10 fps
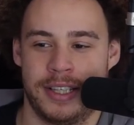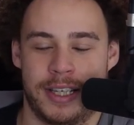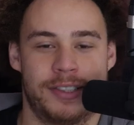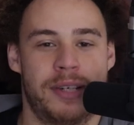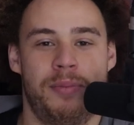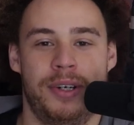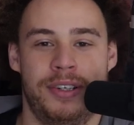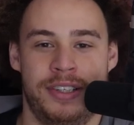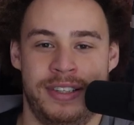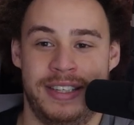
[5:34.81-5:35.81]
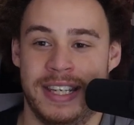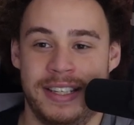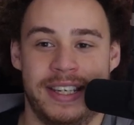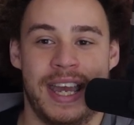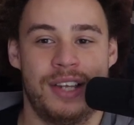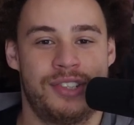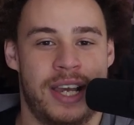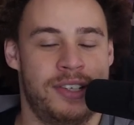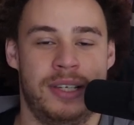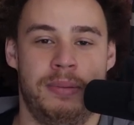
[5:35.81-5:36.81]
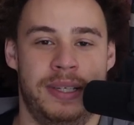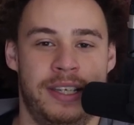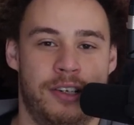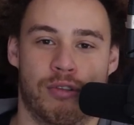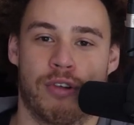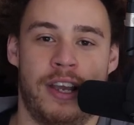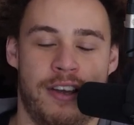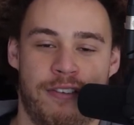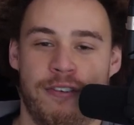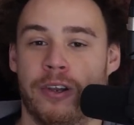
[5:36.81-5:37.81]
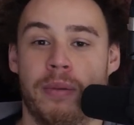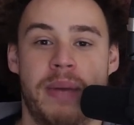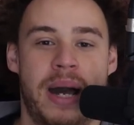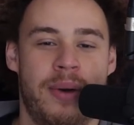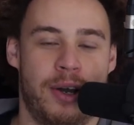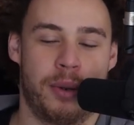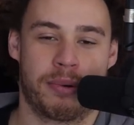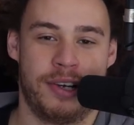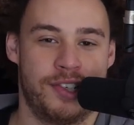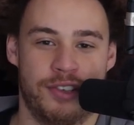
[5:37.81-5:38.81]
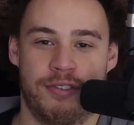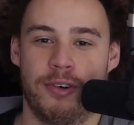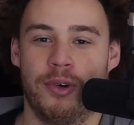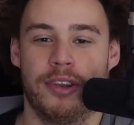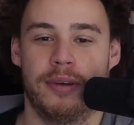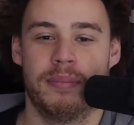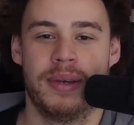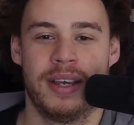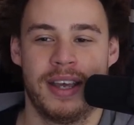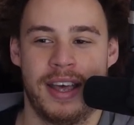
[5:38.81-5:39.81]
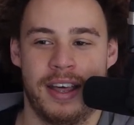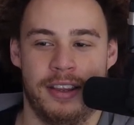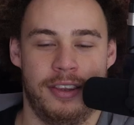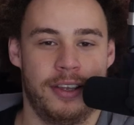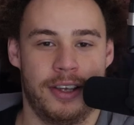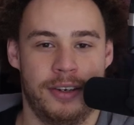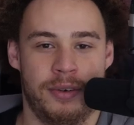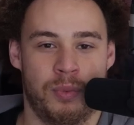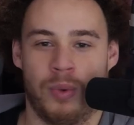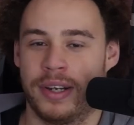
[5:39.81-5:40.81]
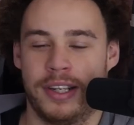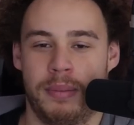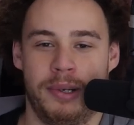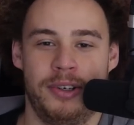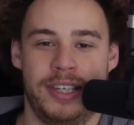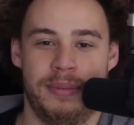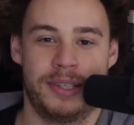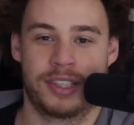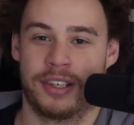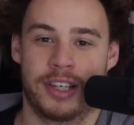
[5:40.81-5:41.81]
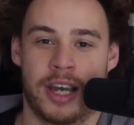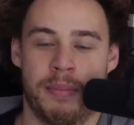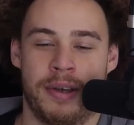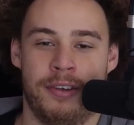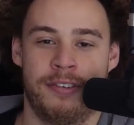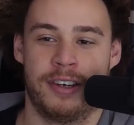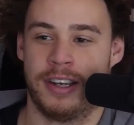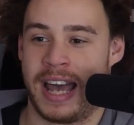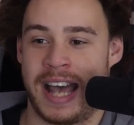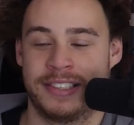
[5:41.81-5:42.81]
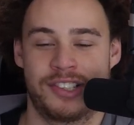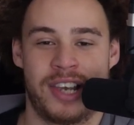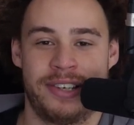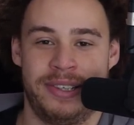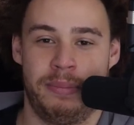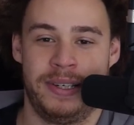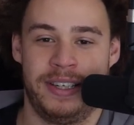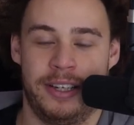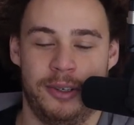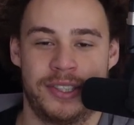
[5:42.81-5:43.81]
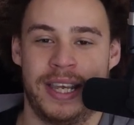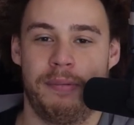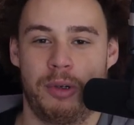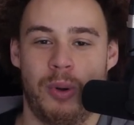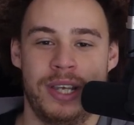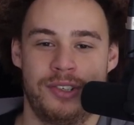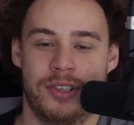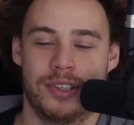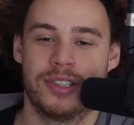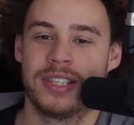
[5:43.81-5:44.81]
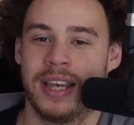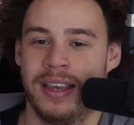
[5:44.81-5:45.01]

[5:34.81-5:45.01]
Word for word: So, someone did get ChatGPT to write a full malware operation for them, then one of the blue teamers can come over, ask ChatGPT those same questions,